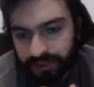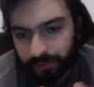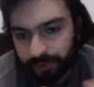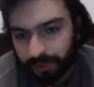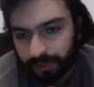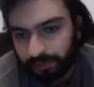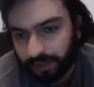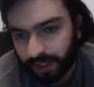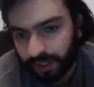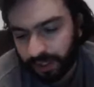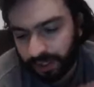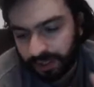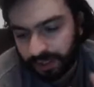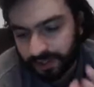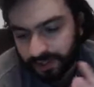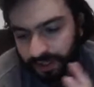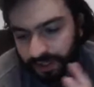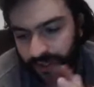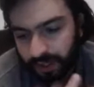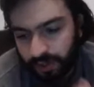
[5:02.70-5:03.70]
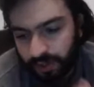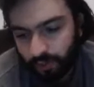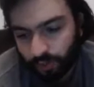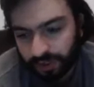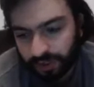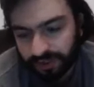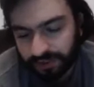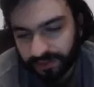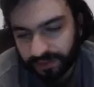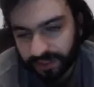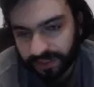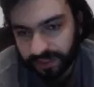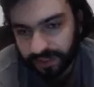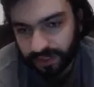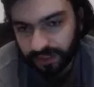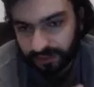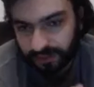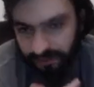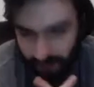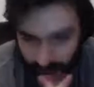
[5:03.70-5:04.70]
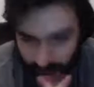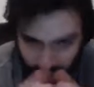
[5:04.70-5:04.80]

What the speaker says: applies, when it doesn't, how